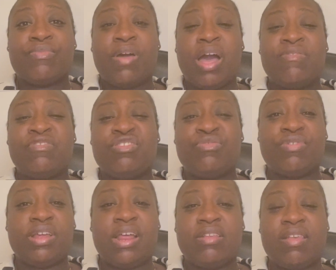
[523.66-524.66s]
I've just
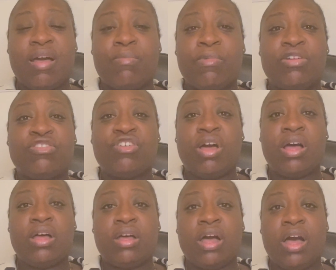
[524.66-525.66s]
realised how much
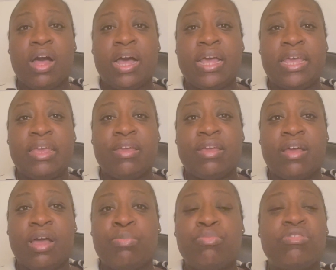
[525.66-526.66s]
I
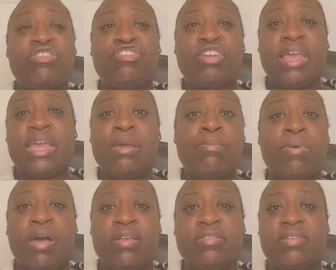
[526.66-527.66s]
appreciate
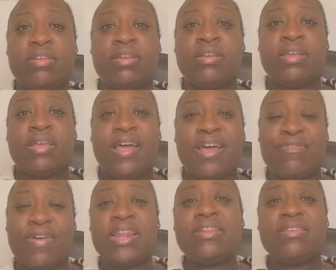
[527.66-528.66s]
in-person
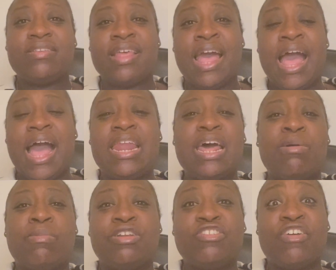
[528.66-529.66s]
events and how
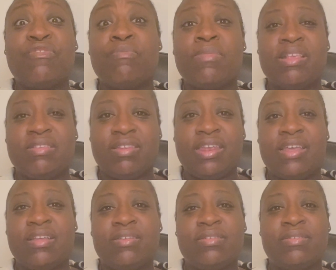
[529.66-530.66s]
much I've missed
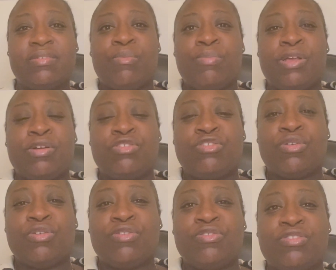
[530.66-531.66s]
it we got so
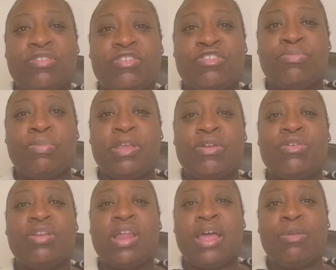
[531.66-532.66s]
used to just being
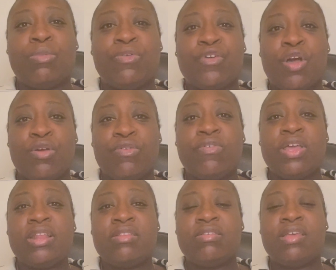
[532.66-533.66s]
online with
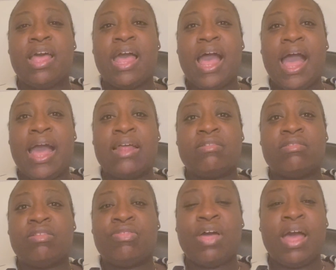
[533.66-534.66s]
COVID and
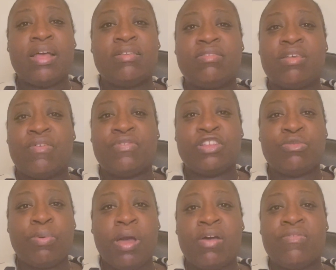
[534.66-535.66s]
that has served its
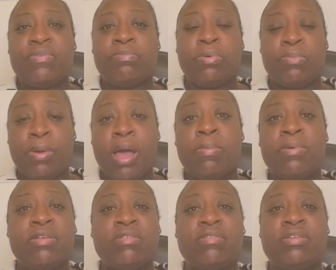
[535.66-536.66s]
perfect
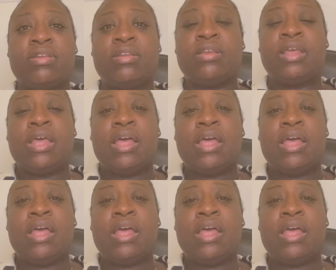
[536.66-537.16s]
purpose and